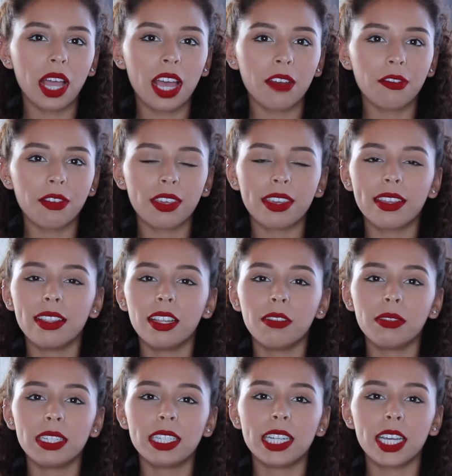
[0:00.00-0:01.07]
having a
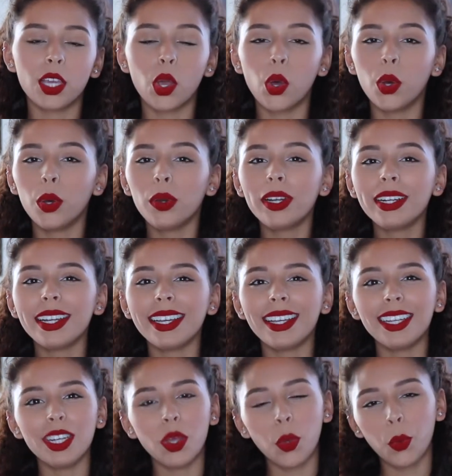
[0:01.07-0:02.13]
lovely day or
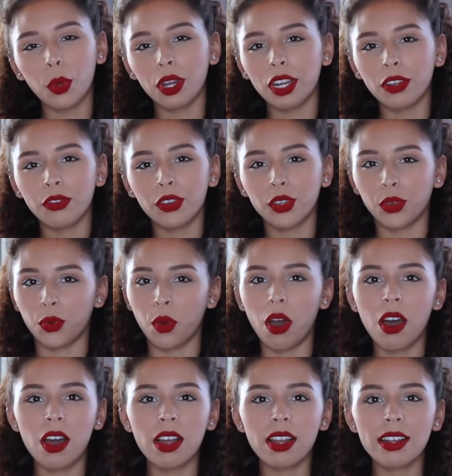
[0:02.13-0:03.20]
night wherever you
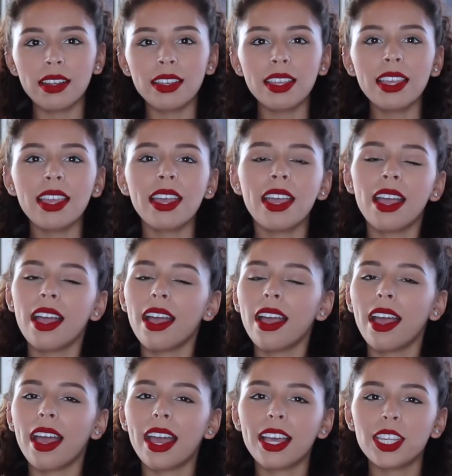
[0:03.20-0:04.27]
are.
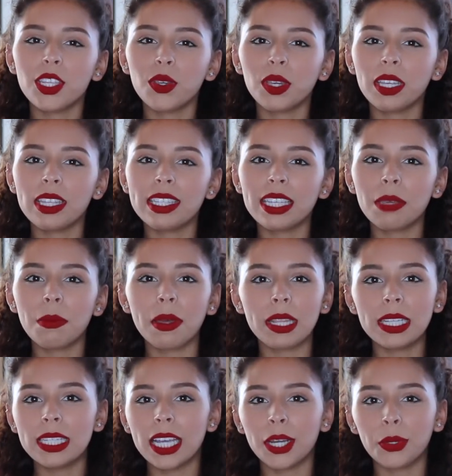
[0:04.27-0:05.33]
As you can see by the
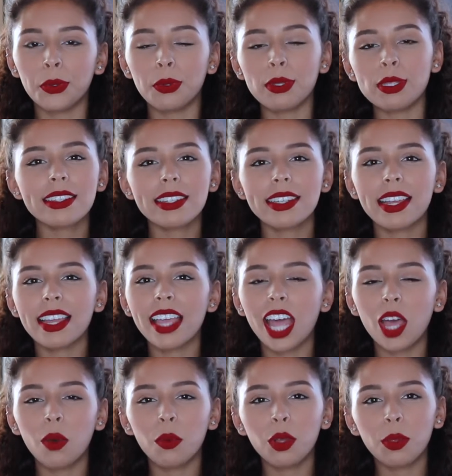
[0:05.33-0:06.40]
title, today
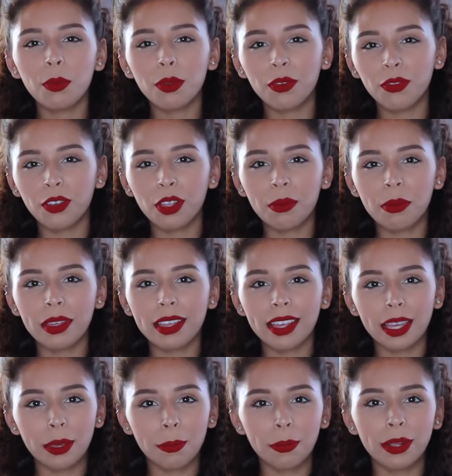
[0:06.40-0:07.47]
I will be filming
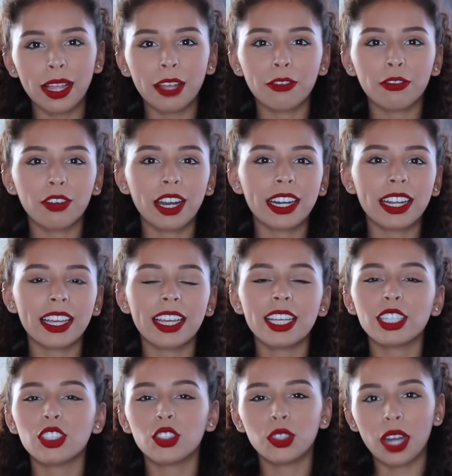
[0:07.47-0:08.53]
a Black Friday
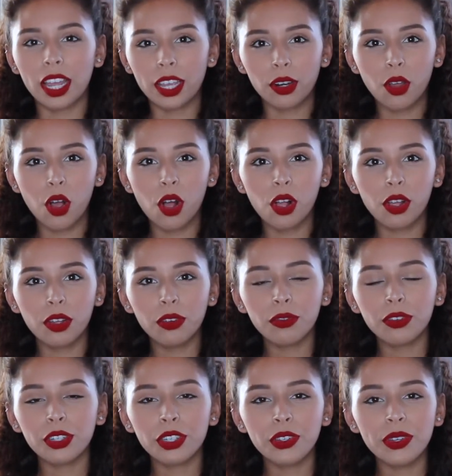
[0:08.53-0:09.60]
try-on haul
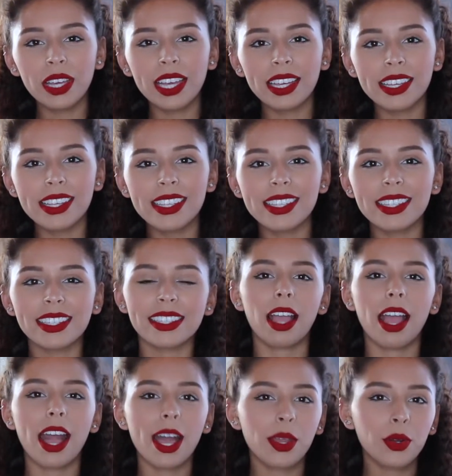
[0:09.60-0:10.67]
for you guys.
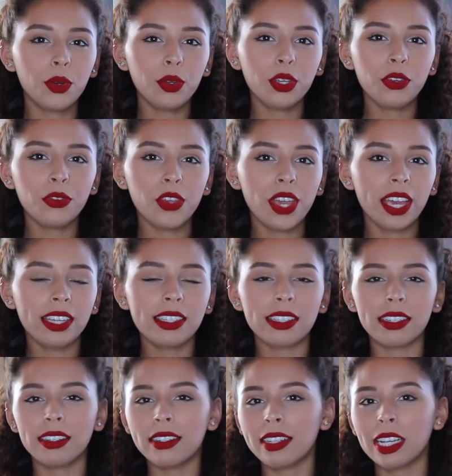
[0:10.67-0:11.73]
I don't know if you guys
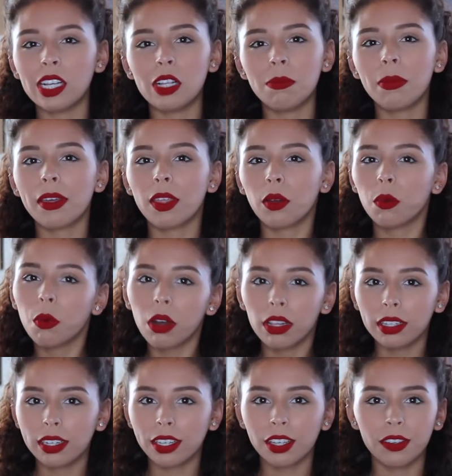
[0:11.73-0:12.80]
can tell by the
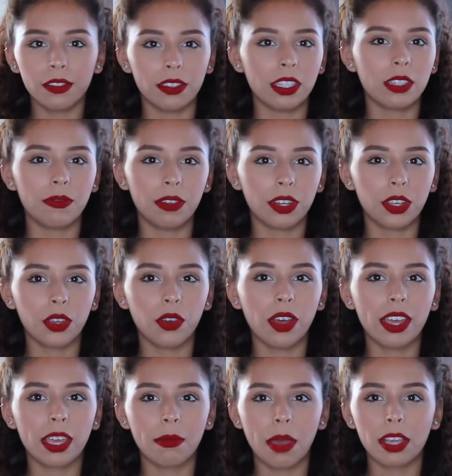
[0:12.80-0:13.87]
quality of this video, I
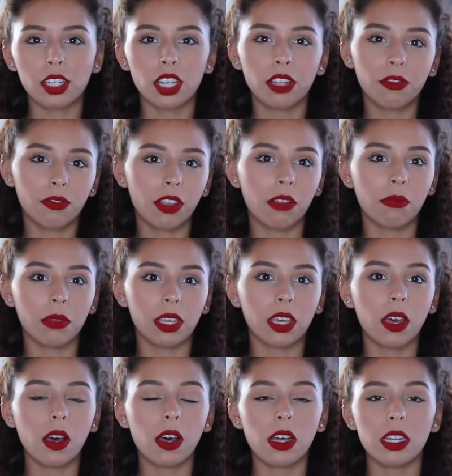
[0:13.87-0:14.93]
am actually filming
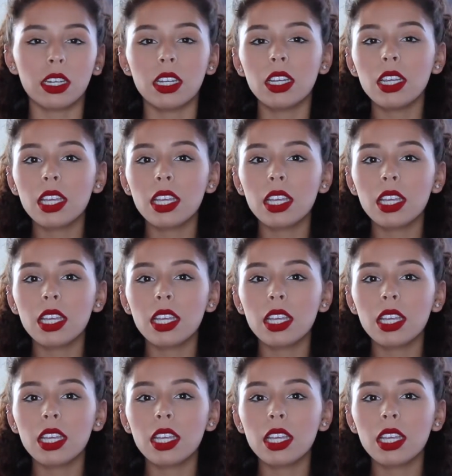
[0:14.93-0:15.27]
on